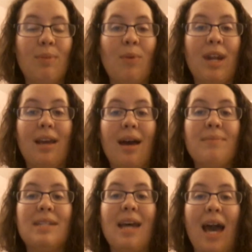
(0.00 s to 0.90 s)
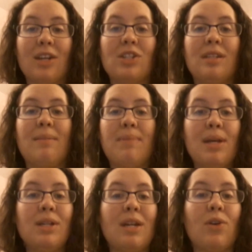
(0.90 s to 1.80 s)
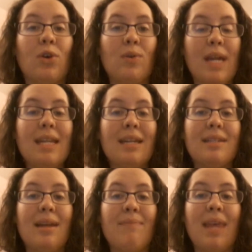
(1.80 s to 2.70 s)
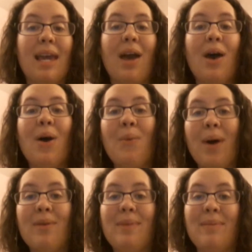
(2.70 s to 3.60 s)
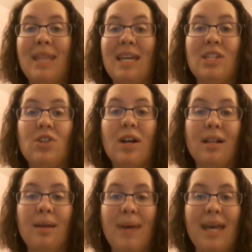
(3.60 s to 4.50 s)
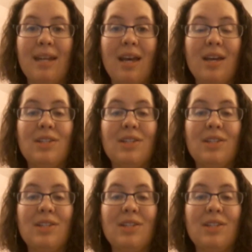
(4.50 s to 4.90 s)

but when it comes to actually building or creating something, well, maybe they struggle a bit.